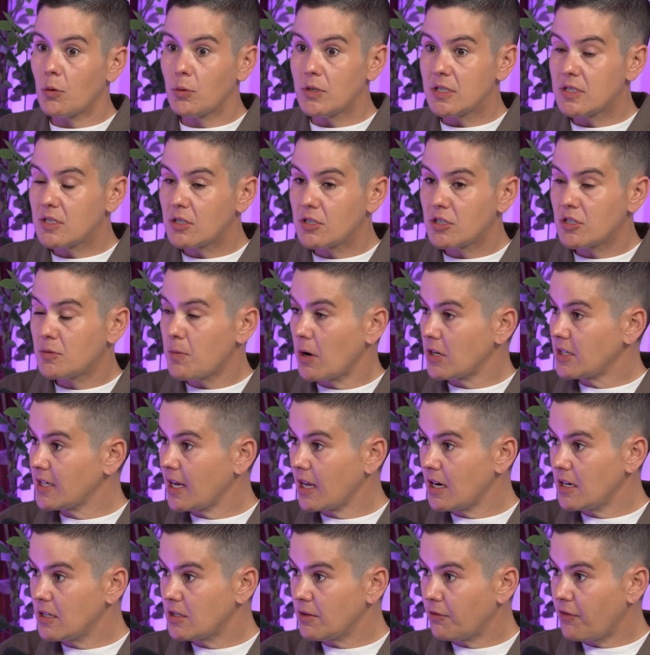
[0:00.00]
was smart to
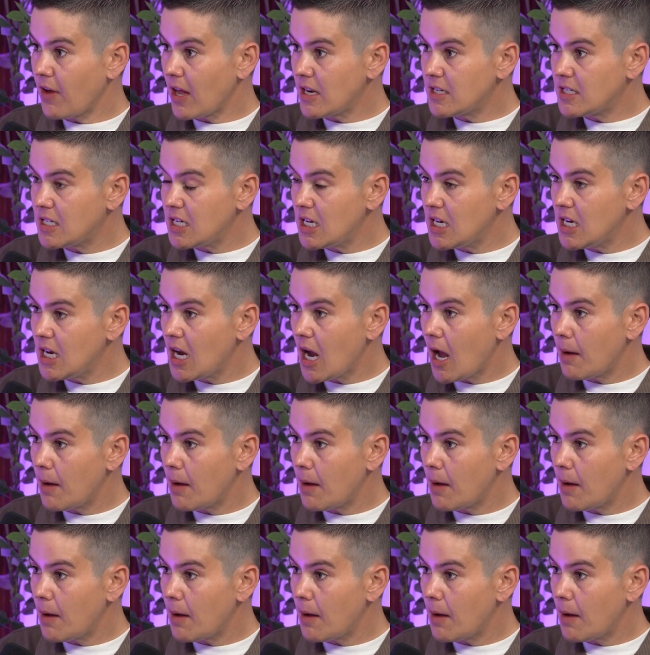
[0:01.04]
get into Fenty.